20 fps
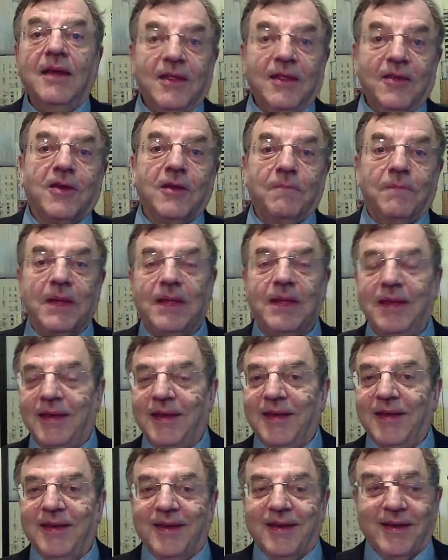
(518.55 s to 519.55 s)
you can be
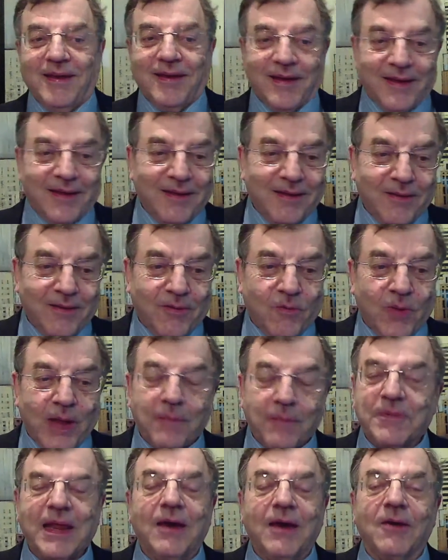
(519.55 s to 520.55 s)
uh,
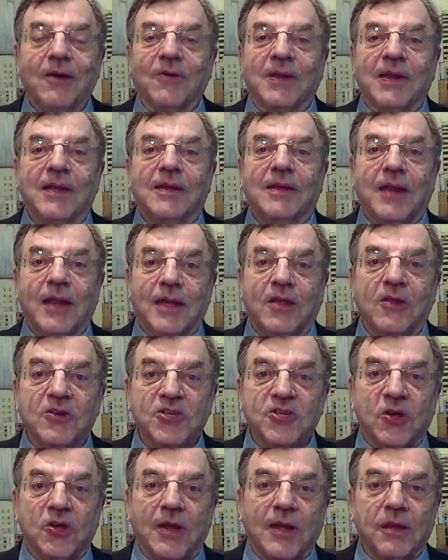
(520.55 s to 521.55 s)
wiped out. Take your
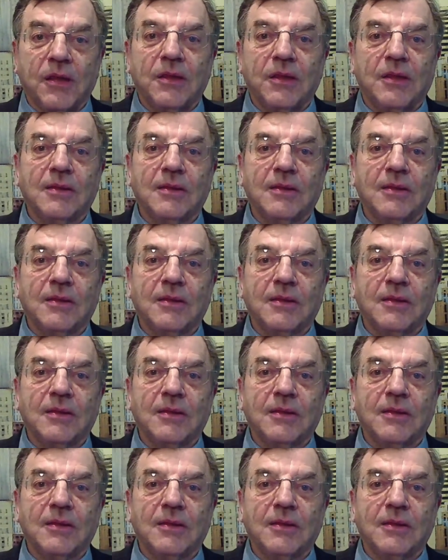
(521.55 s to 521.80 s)
choice.